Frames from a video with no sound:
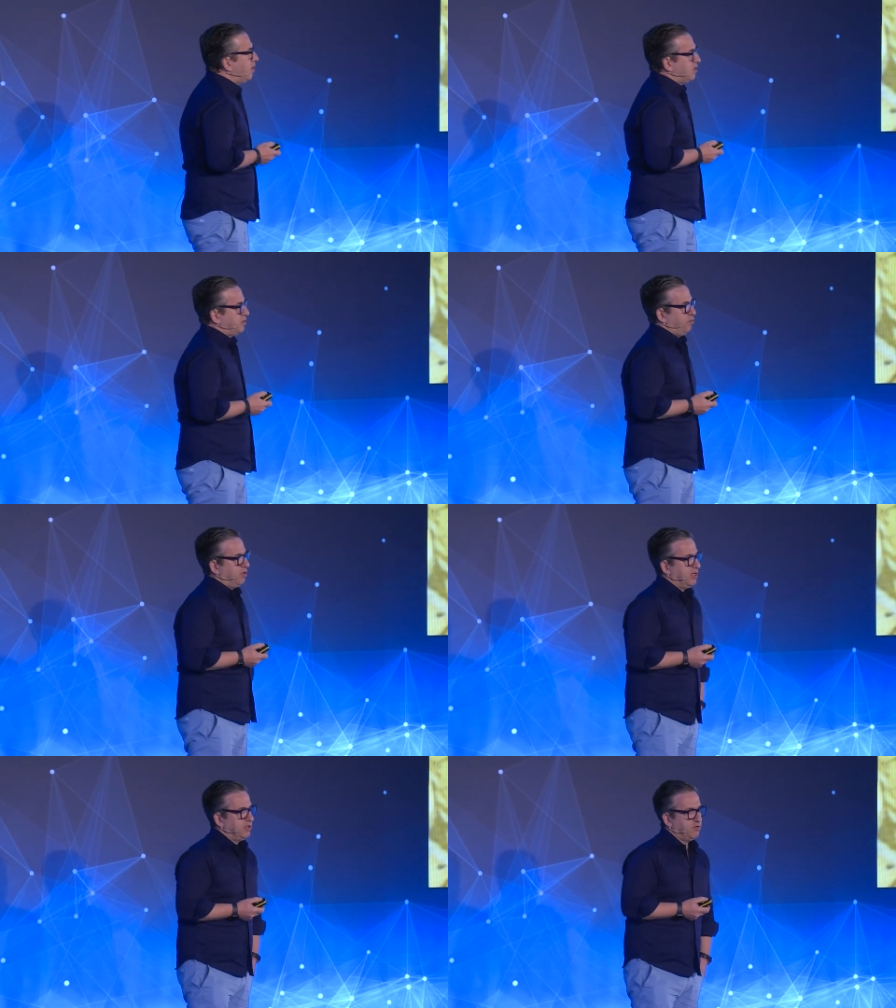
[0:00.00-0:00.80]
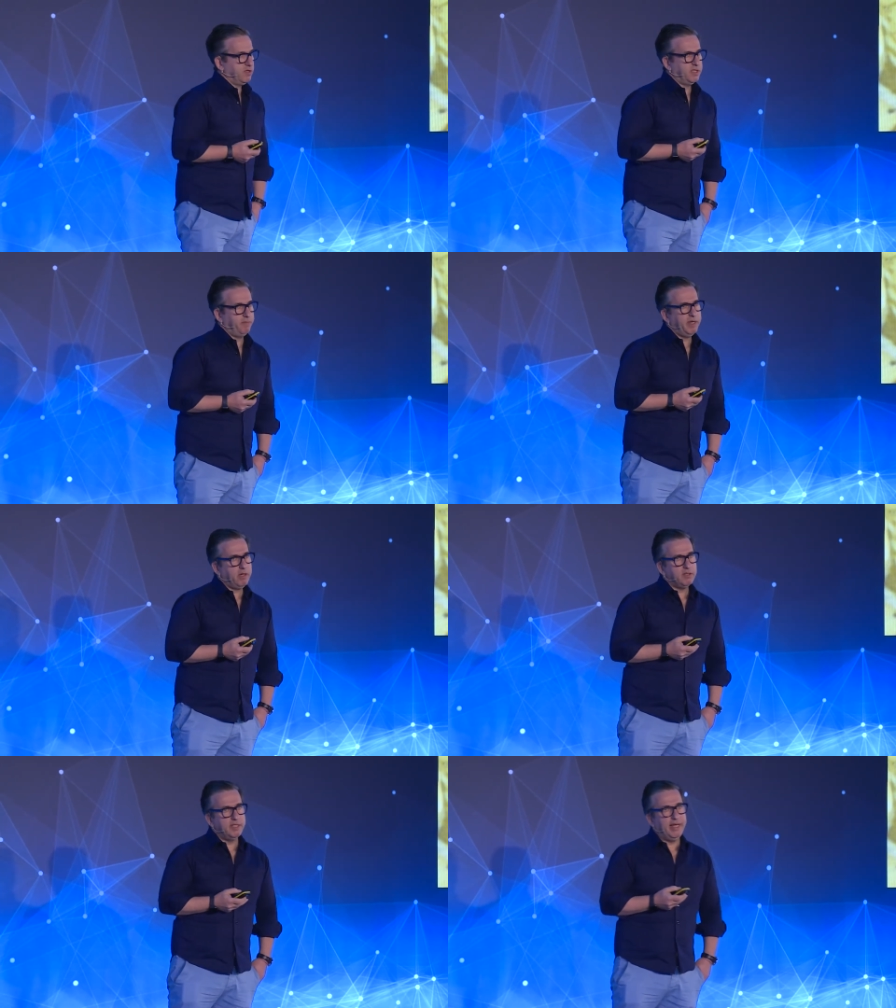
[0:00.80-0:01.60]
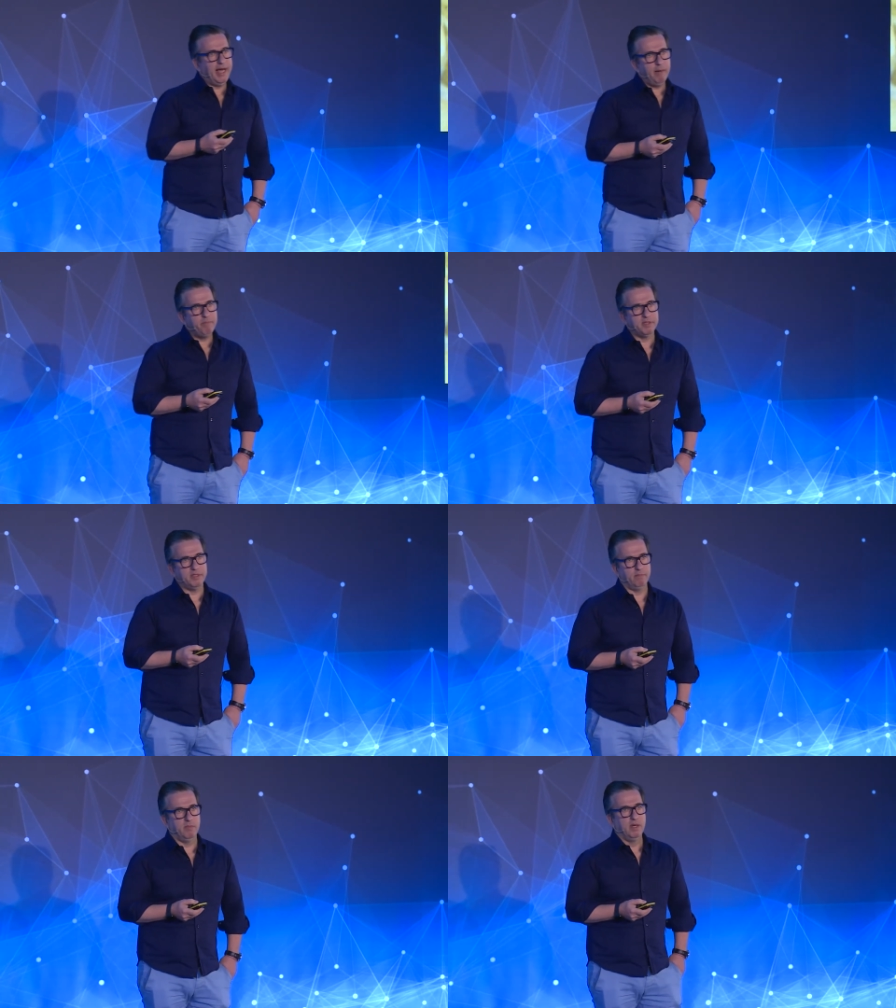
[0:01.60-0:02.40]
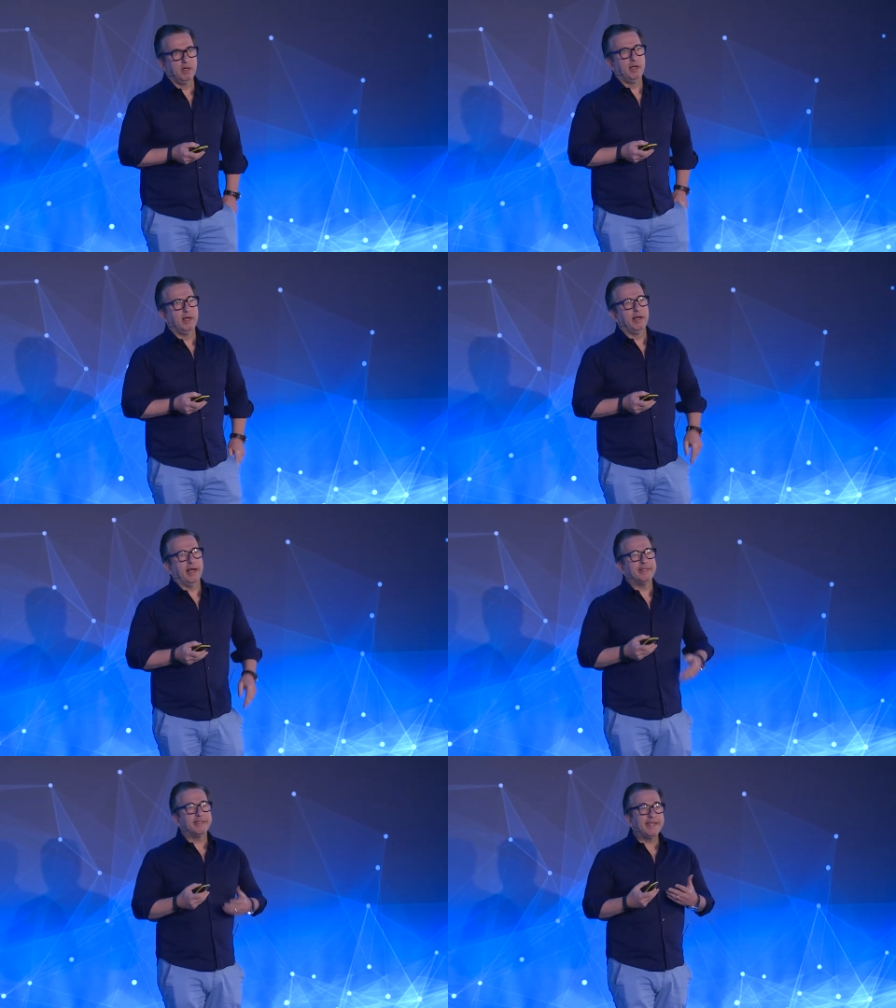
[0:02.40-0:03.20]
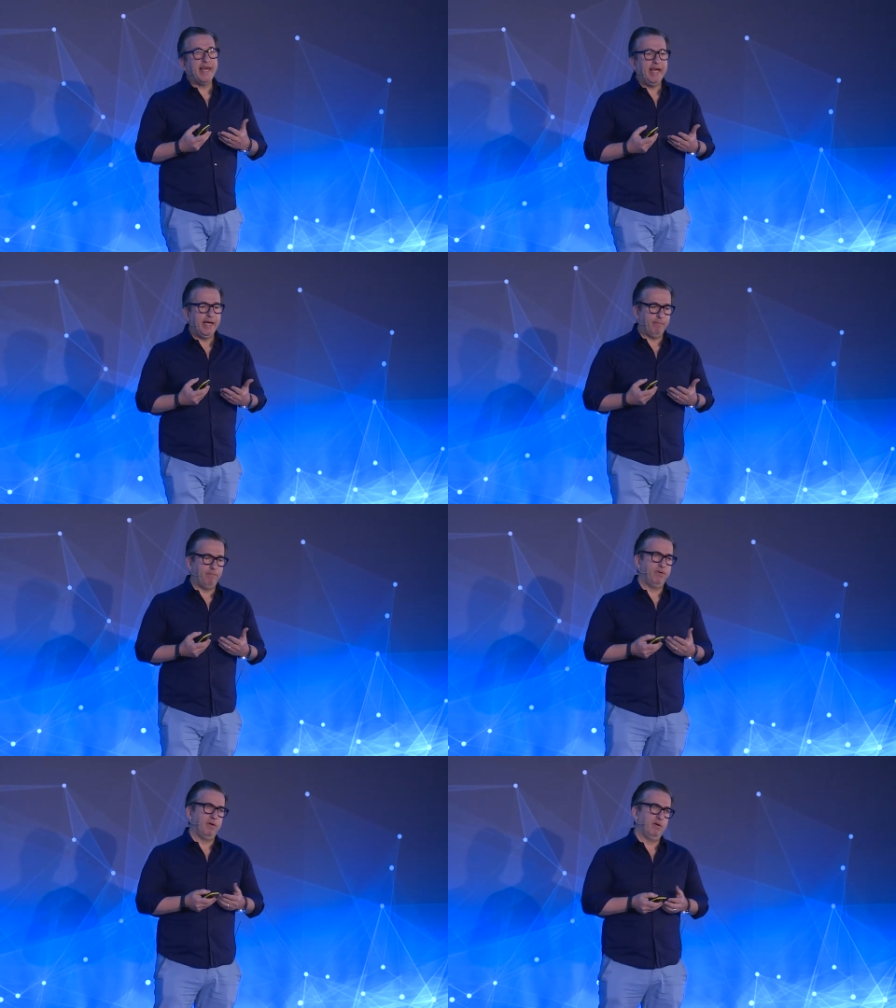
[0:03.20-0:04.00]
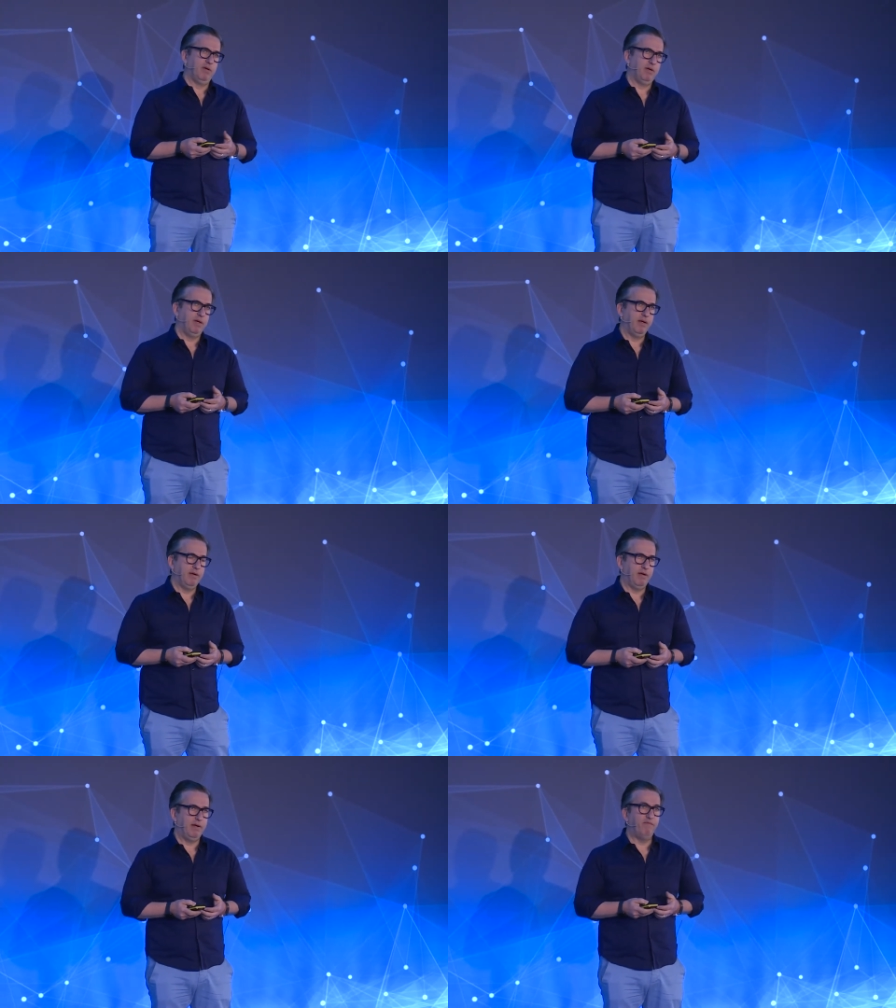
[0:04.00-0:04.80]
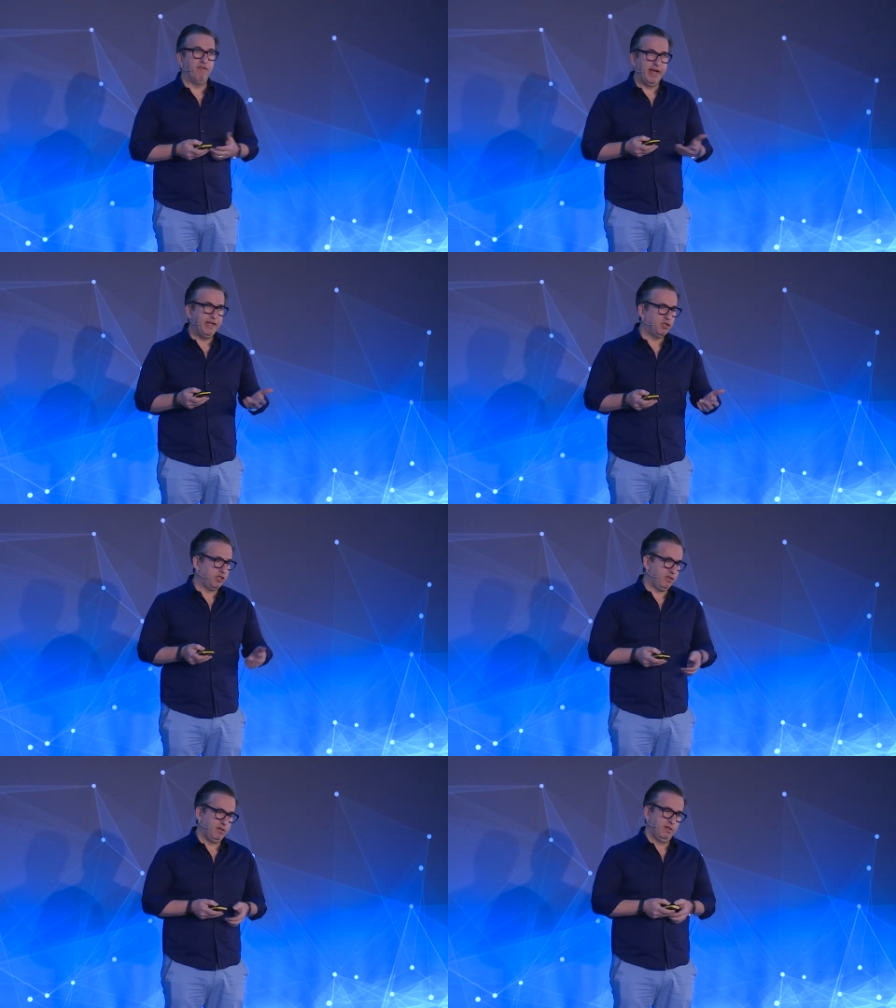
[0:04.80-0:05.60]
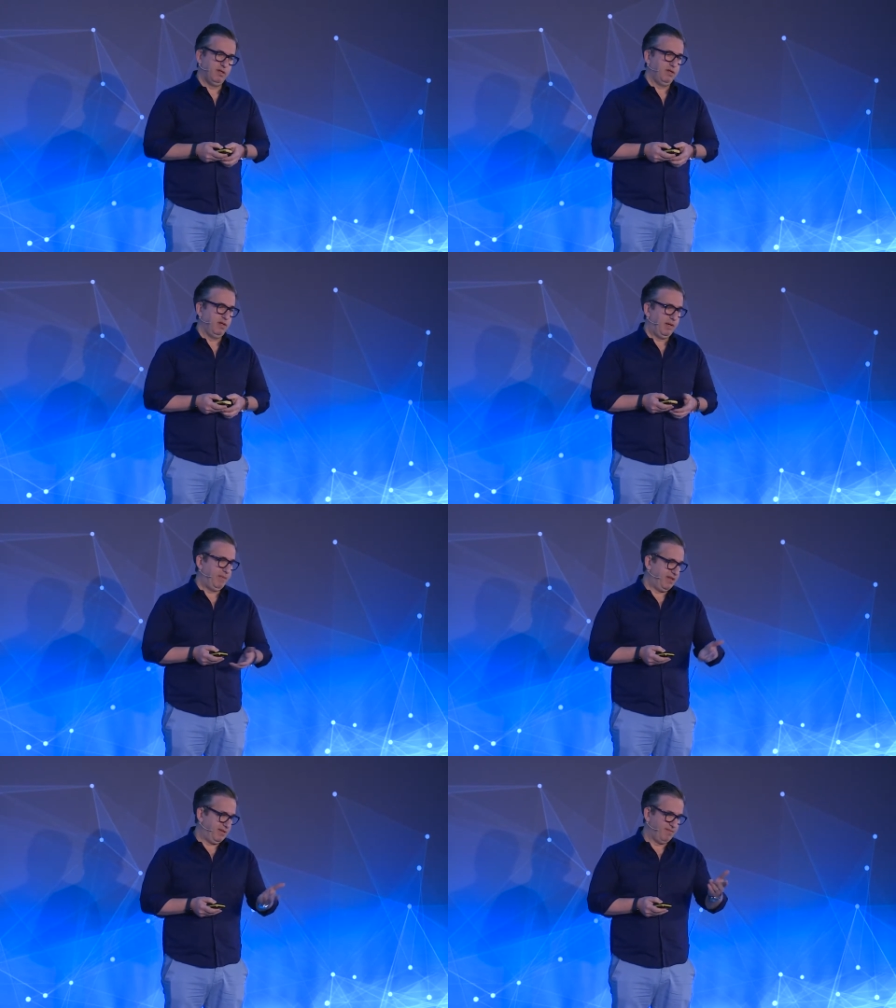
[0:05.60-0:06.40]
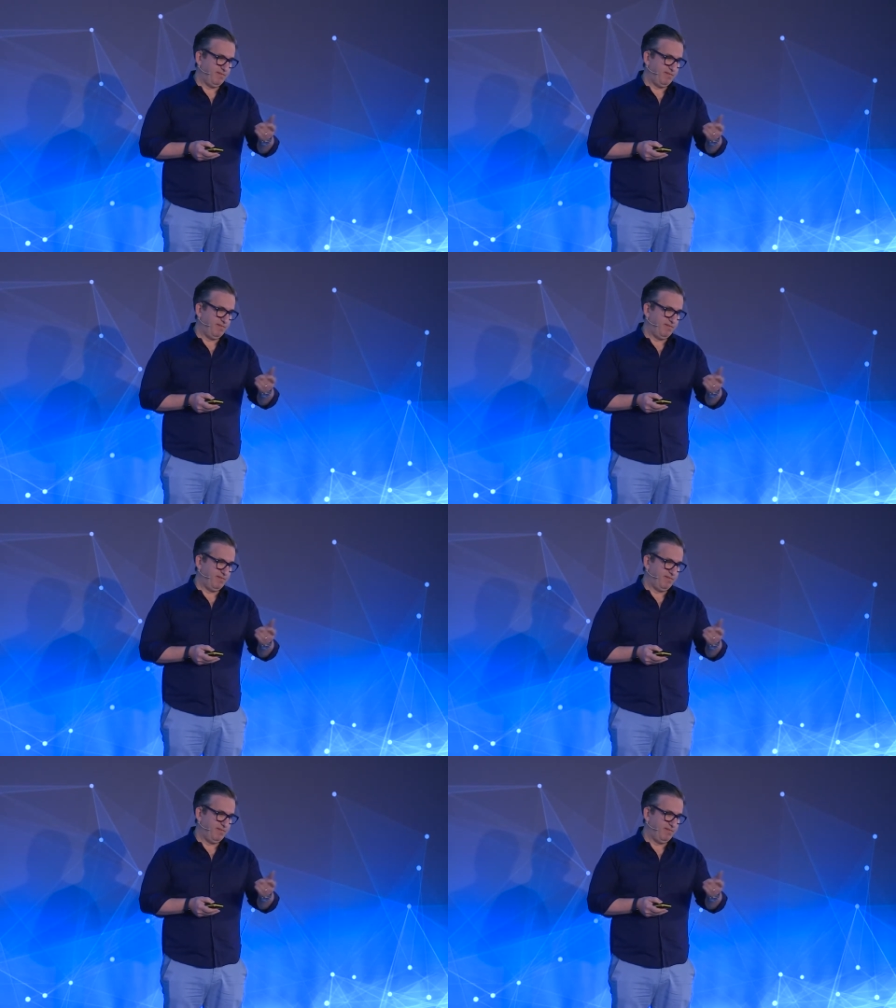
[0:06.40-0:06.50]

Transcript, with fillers: in these poor countries? Because it helps them escape inflation. I mean,